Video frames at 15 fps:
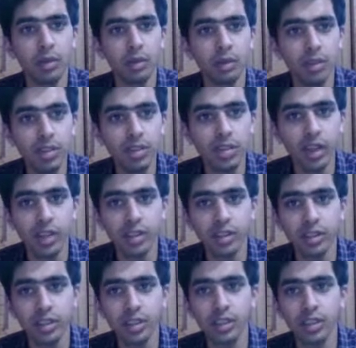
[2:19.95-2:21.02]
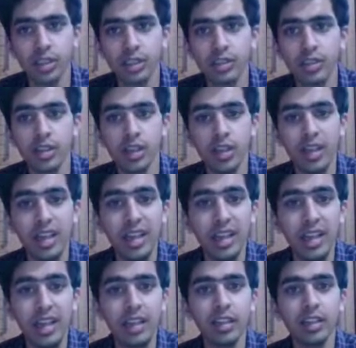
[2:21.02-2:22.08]
memory size and these things.
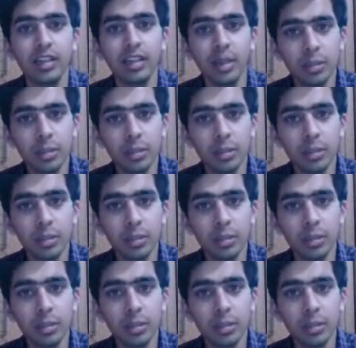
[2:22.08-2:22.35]
In the